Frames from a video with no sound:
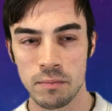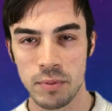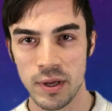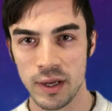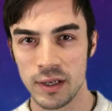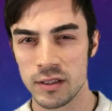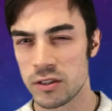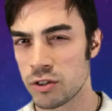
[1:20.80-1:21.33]

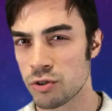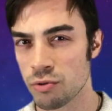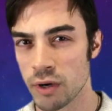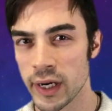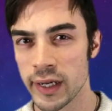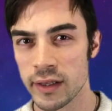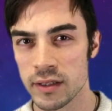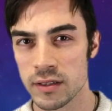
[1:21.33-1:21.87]
big
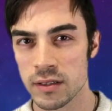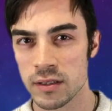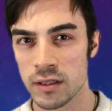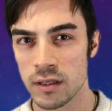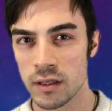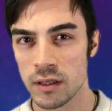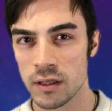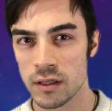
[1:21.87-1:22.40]

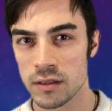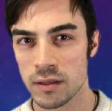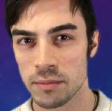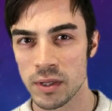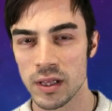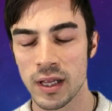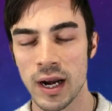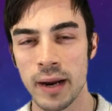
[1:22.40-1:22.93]
strengths
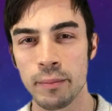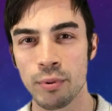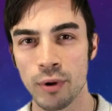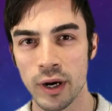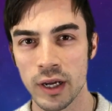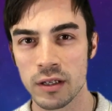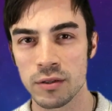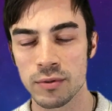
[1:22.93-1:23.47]
something that I
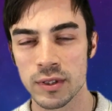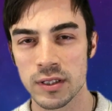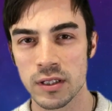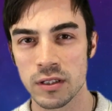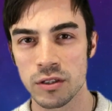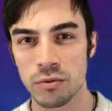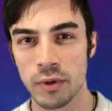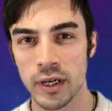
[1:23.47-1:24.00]
bring to a
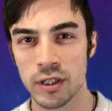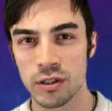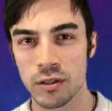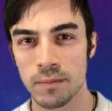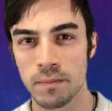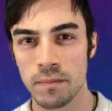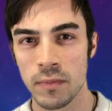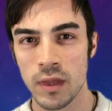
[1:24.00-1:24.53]

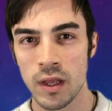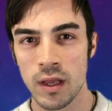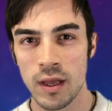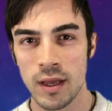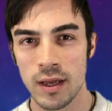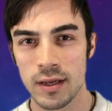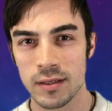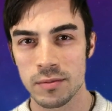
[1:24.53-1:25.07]
situation,
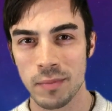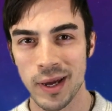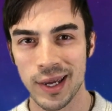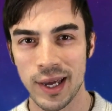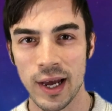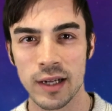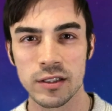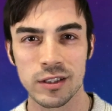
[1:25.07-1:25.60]
is my
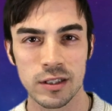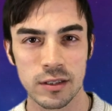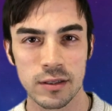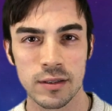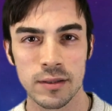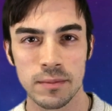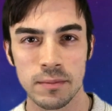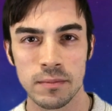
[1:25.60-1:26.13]

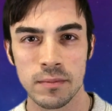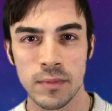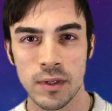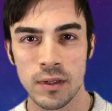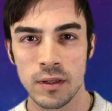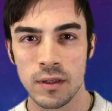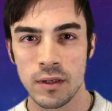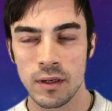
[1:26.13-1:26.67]
conscience.
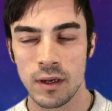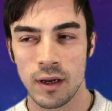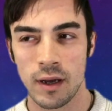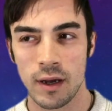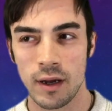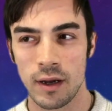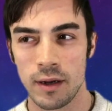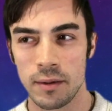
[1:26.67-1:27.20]

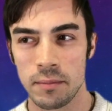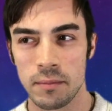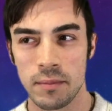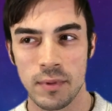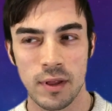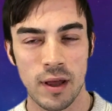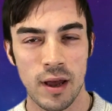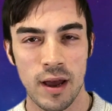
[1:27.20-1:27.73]

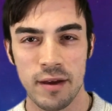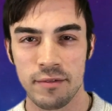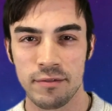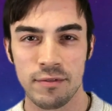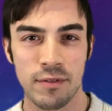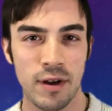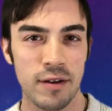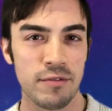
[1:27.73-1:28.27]
Um,
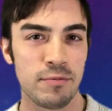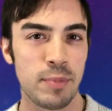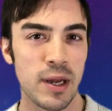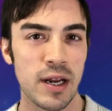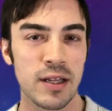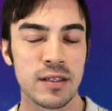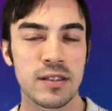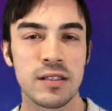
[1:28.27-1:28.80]
I've I've
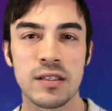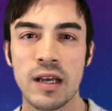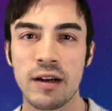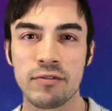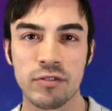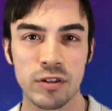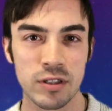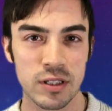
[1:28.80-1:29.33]
been in
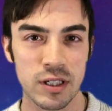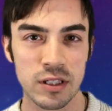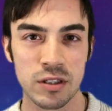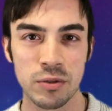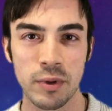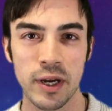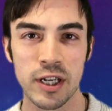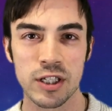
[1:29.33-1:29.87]
several
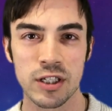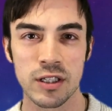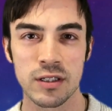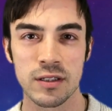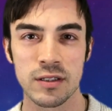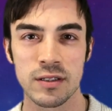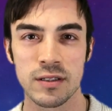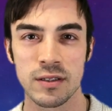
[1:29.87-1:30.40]

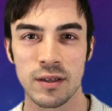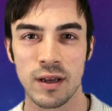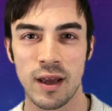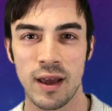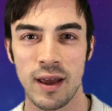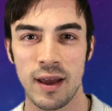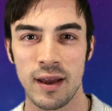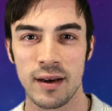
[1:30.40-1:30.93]
situations
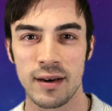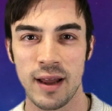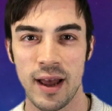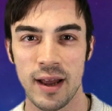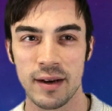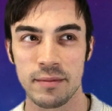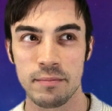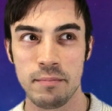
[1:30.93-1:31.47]
and
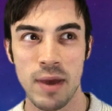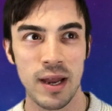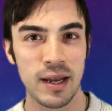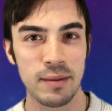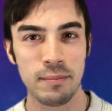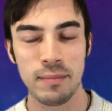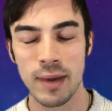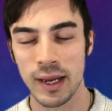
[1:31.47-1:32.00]
had
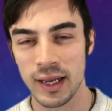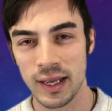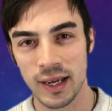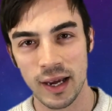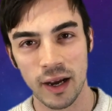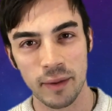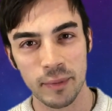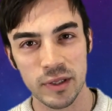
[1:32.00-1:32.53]
many many
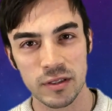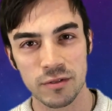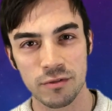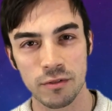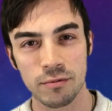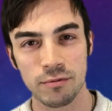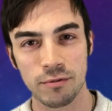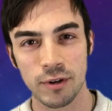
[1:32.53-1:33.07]
comments
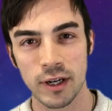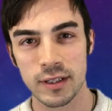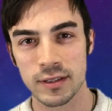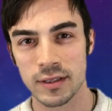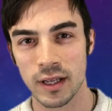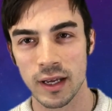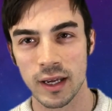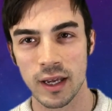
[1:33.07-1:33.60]
from
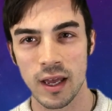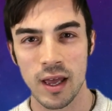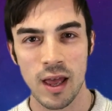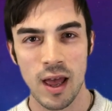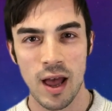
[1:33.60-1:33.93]
friends like,